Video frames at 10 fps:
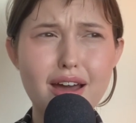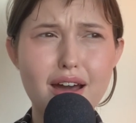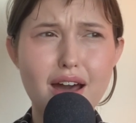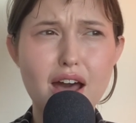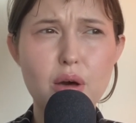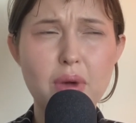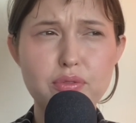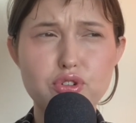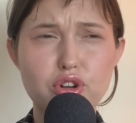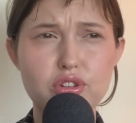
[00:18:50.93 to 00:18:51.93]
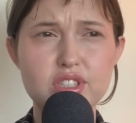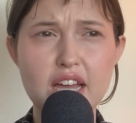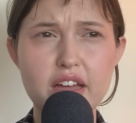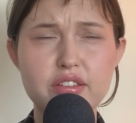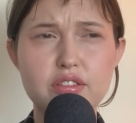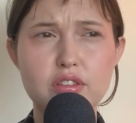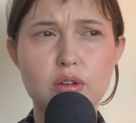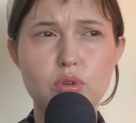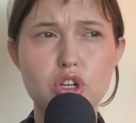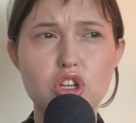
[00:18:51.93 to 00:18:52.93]
after her death, they
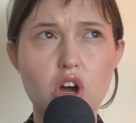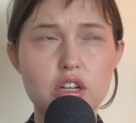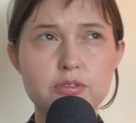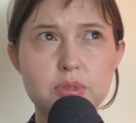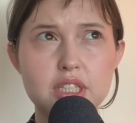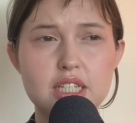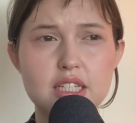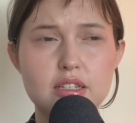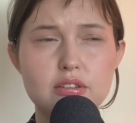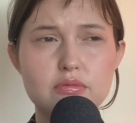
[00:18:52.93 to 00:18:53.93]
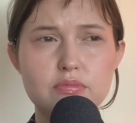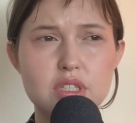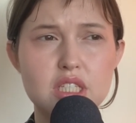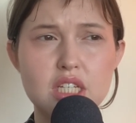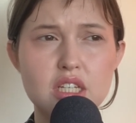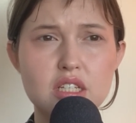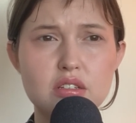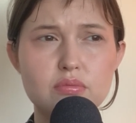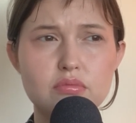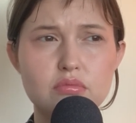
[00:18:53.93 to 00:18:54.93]
were not really
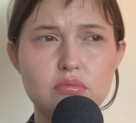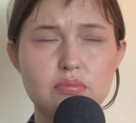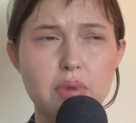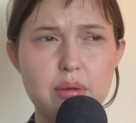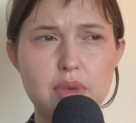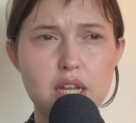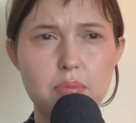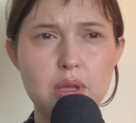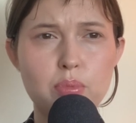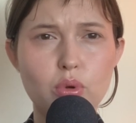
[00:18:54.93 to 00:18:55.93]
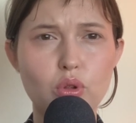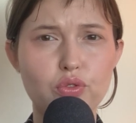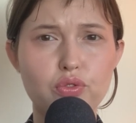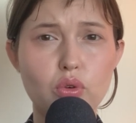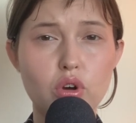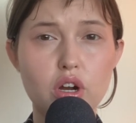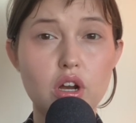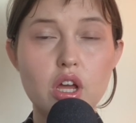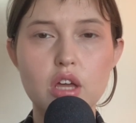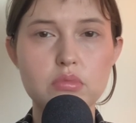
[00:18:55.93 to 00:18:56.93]
seen by many people for
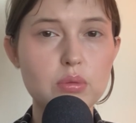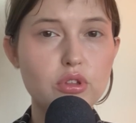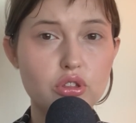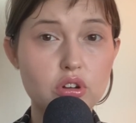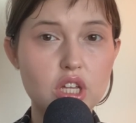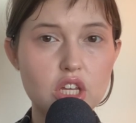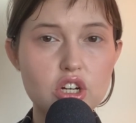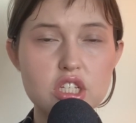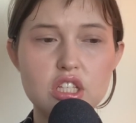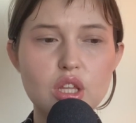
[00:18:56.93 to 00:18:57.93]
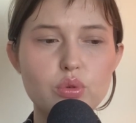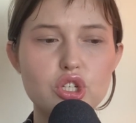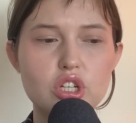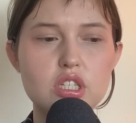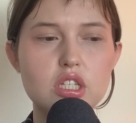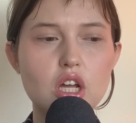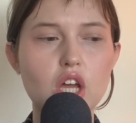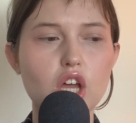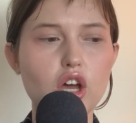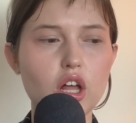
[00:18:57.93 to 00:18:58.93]
maybe 30 years, and they were just
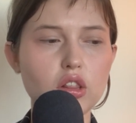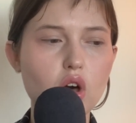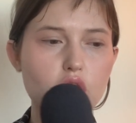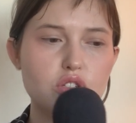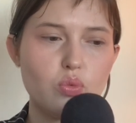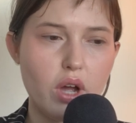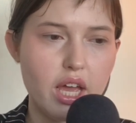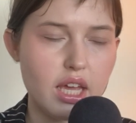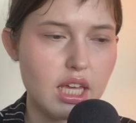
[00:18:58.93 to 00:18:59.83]
locked away